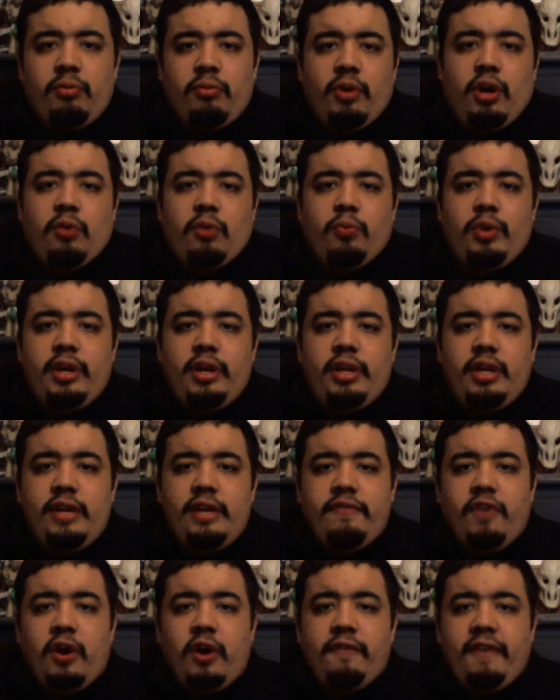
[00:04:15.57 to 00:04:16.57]
we
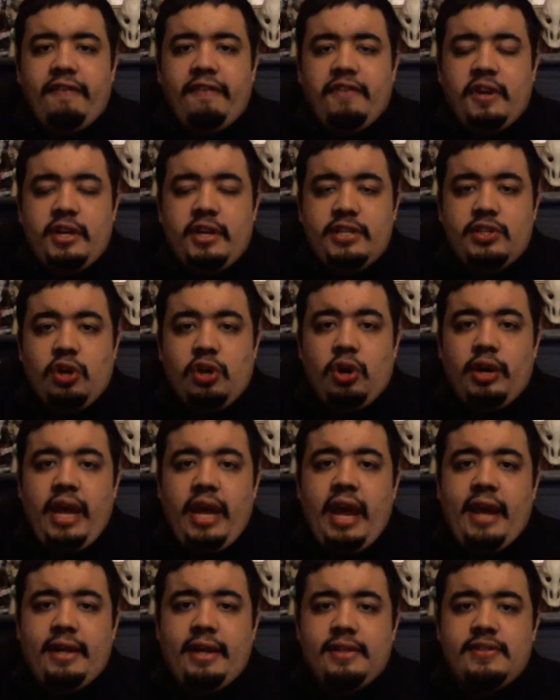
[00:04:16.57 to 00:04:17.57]
leave off after the song
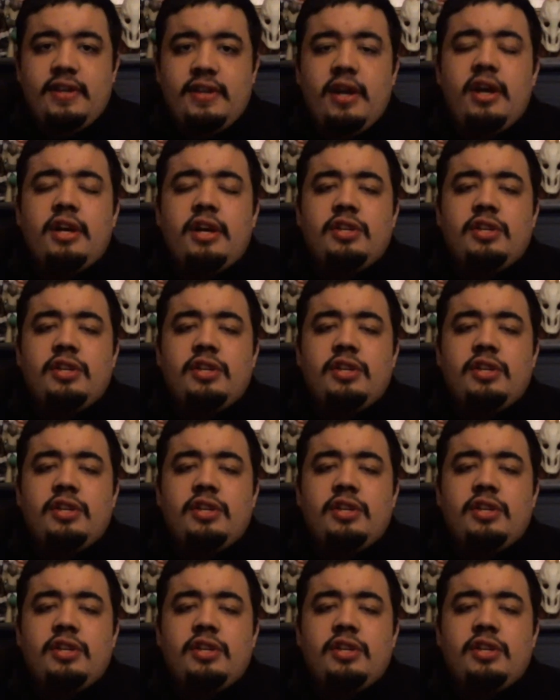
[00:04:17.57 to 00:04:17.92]
ends.